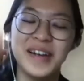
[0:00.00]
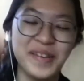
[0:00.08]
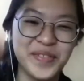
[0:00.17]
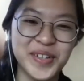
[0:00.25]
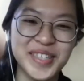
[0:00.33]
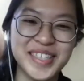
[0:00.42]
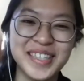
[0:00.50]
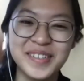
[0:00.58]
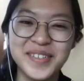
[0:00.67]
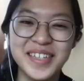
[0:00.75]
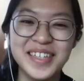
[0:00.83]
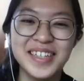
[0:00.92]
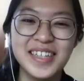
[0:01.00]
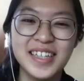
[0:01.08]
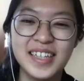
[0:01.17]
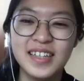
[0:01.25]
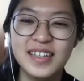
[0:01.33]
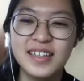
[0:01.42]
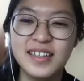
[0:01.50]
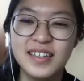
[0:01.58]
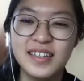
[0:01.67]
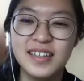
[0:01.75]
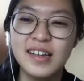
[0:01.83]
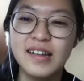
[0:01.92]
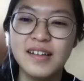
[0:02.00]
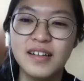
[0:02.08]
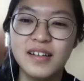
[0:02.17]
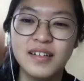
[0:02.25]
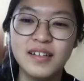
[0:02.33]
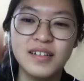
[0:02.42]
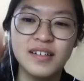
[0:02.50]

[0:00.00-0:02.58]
I've not seen that one. In the in the CNR,